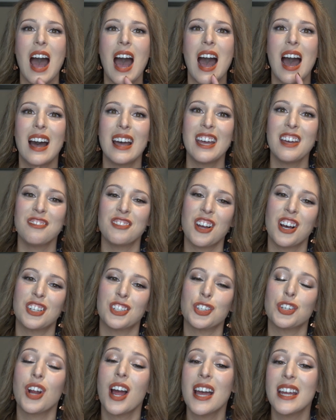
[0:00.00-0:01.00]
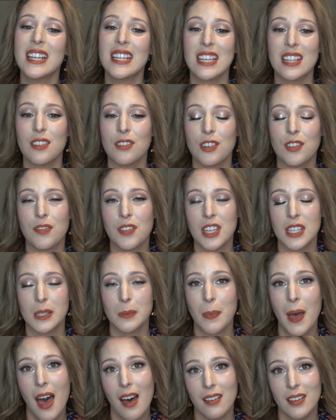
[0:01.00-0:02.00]
I have not tried either of these
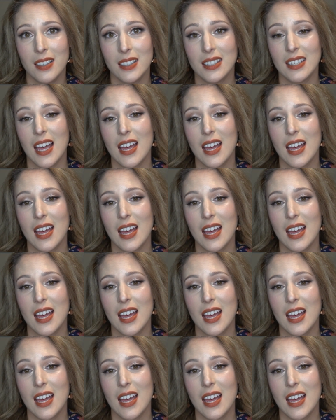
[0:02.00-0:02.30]
palettes,